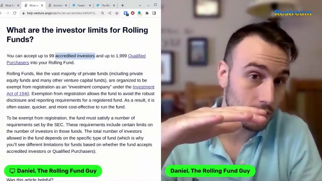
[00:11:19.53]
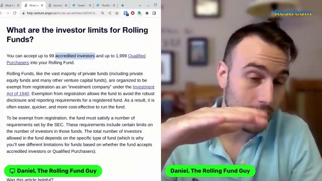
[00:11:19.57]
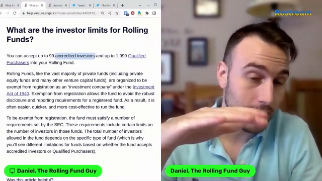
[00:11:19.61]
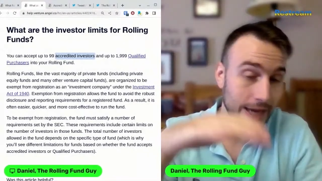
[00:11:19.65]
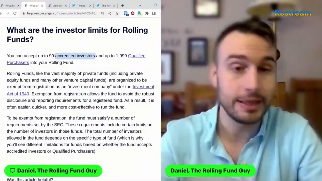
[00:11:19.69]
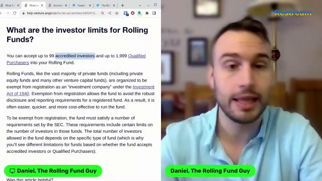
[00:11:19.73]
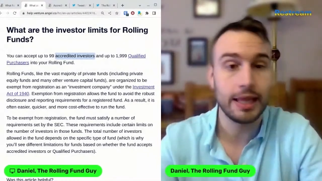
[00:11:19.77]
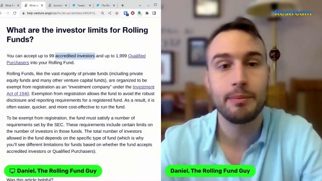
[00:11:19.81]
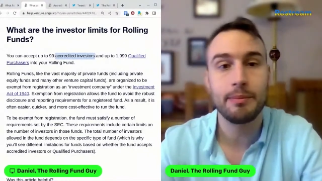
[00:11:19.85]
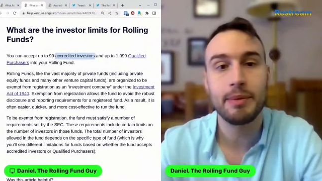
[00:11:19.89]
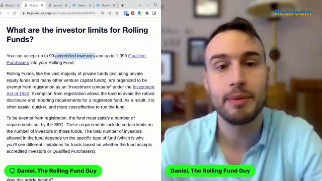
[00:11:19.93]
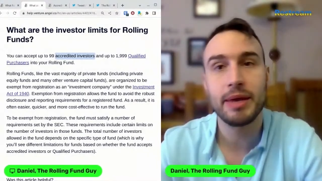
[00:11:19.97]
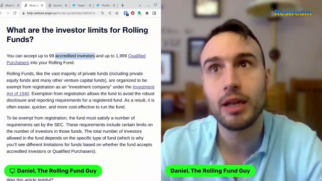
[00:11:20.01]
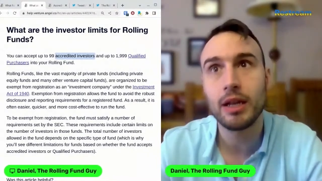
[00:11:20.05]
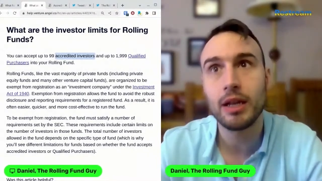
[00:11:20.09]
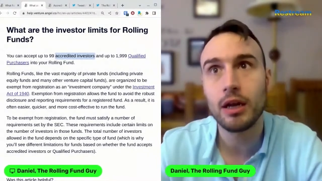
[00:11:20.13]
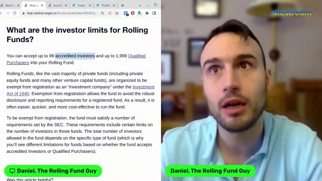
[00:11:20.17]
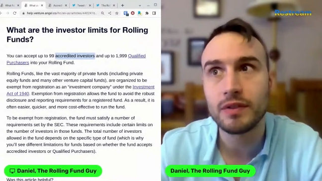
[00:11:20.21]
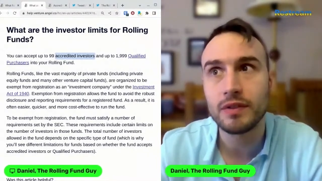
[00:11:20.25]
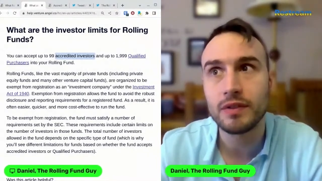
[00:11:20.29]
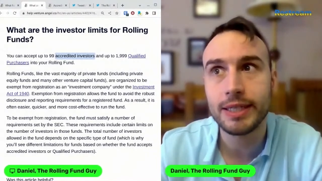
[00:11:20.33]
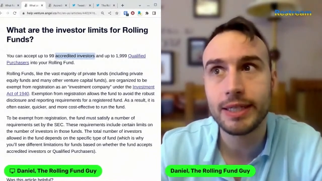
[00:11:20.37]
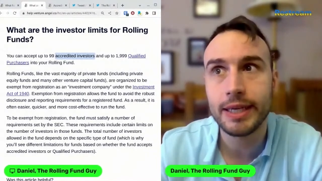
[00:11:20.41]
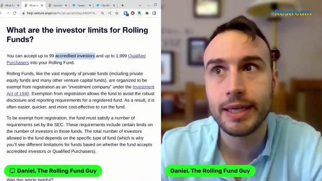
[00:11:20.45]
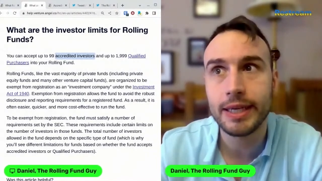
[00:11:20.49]
a limit
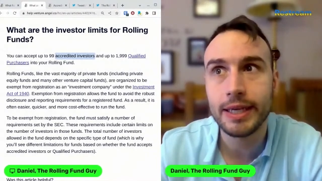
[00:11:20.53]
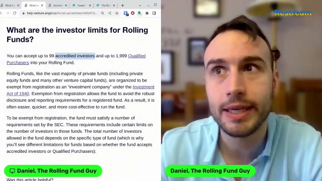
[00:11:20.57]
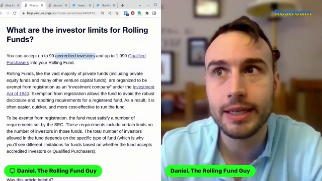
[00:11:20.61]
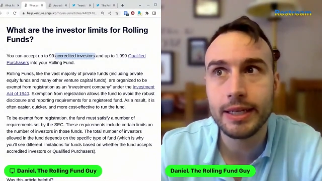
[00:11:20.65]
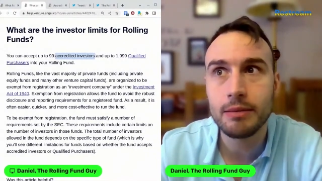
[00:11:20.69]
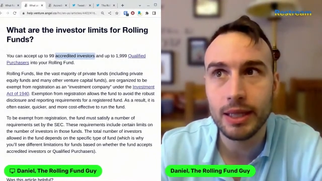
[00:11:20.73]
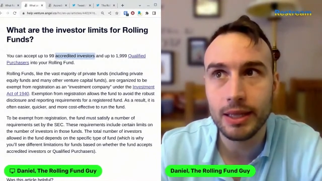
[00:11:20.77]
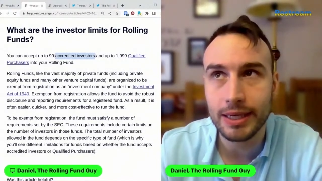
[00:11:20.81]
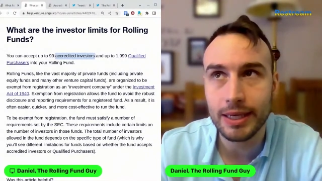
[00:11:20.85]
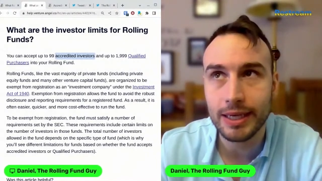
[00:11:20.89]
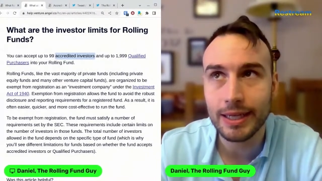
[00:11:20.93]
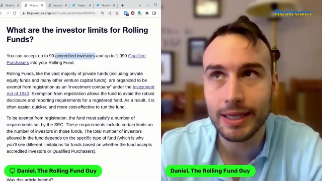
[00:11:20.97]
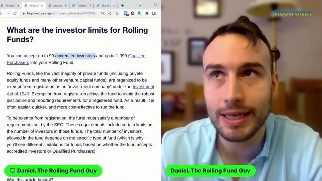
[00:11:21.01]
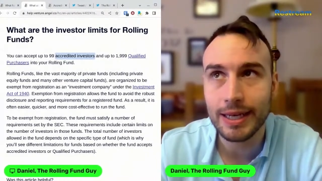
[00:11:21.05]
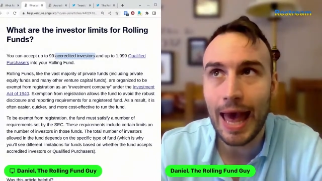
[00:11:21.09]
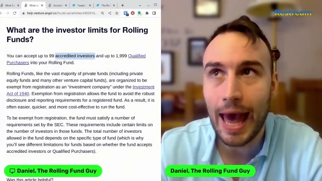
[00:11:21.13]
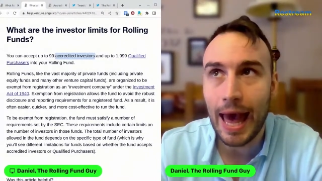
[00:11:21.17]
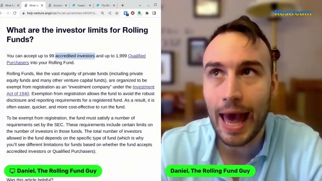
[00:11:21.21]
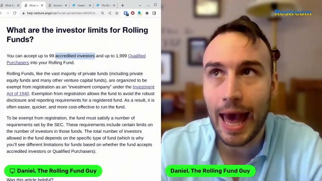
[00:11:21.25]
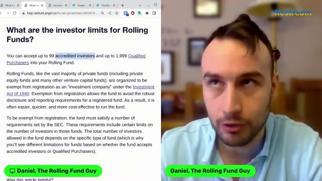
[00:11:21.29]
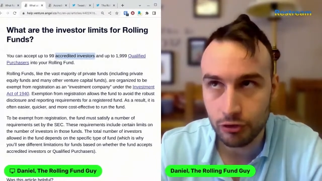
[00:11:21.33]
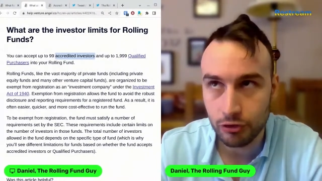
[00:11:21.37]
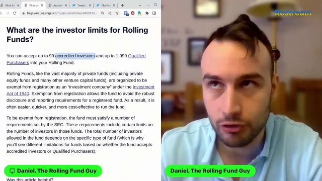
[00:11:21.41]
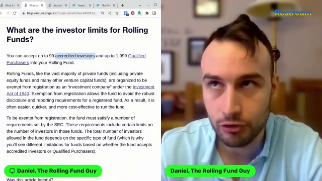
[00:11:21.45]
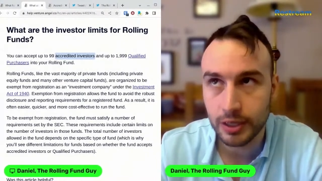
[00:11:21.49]
of 10 million
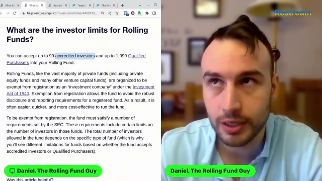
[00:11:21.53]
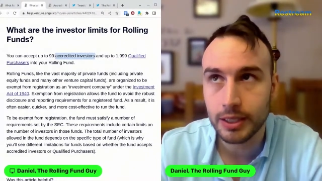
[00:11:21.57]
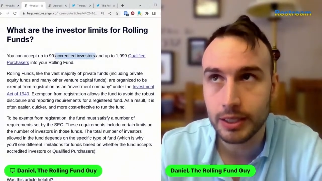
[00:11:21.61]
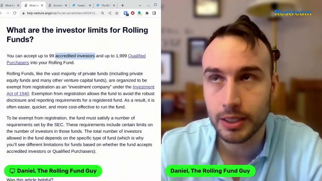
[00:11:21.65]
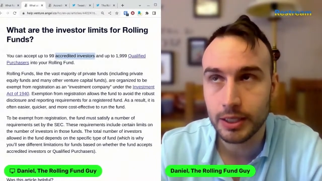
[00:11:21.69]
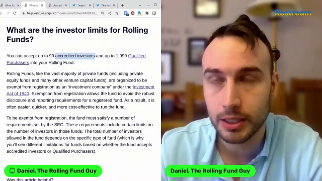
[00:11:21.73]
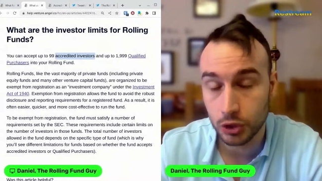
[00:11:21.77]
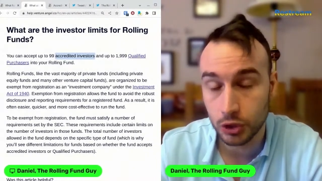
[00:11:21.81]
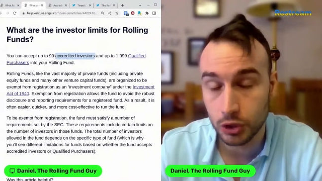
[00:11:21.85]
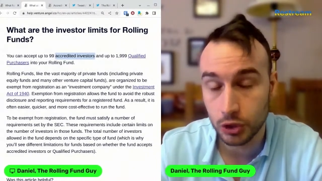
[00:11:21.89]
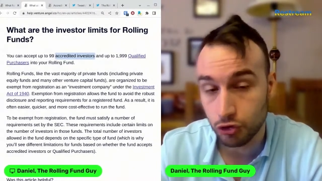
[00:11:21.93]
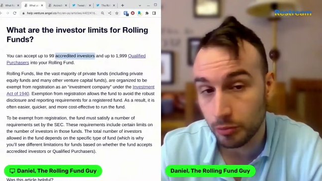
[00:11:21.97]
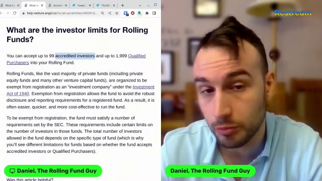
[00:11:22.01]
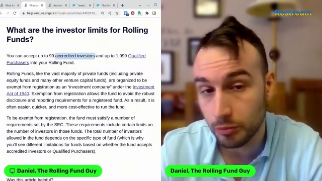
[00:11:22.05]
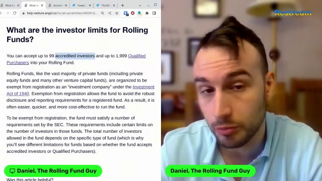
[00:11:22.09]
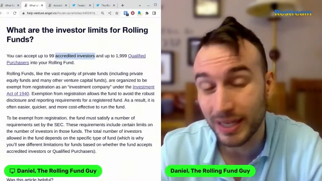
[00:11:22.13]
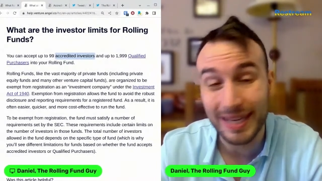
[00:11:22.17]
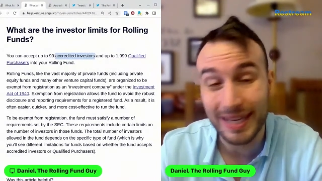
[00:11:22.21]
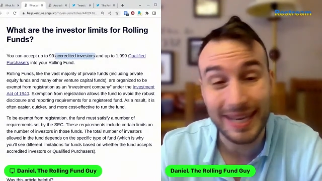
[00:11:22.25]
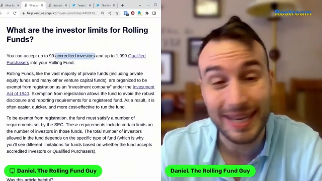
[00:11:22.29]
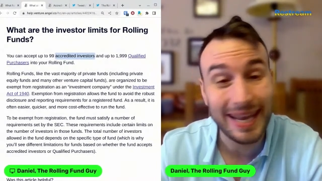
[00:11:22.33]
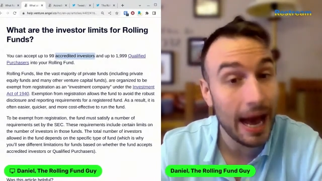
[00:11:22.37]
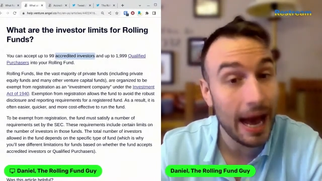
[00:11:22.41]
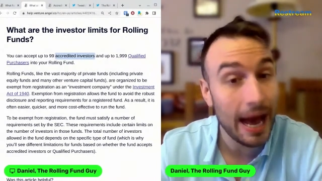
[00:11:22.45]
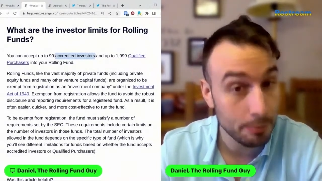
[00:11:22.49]
aggregate
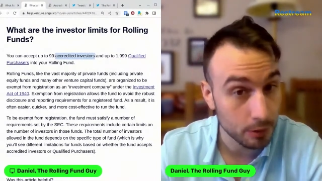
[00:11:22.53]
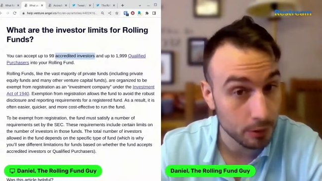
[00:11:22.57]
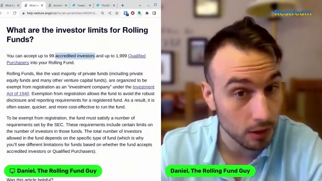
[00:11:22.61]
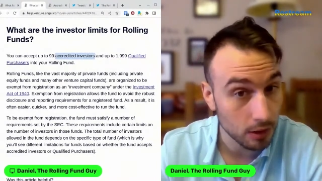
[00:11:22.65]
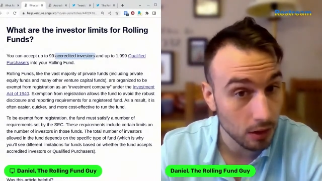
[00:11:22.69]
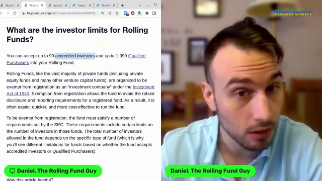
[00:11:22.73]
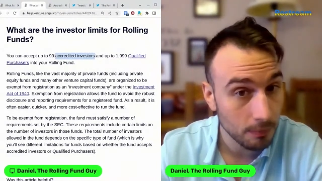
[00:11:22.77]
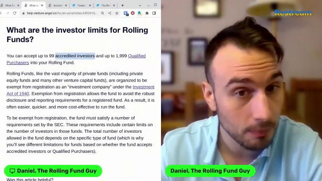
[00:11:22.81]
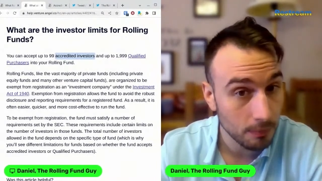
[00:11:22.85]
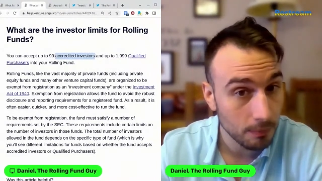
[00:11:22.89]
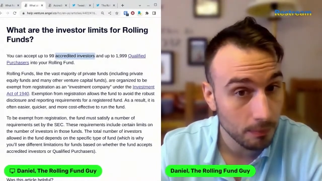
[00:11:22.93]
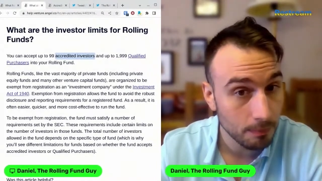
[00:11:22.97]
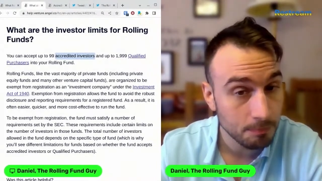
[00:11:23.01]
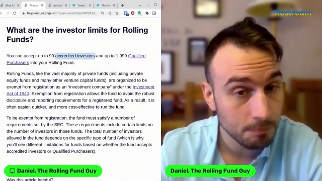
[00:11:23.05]
contributed capital,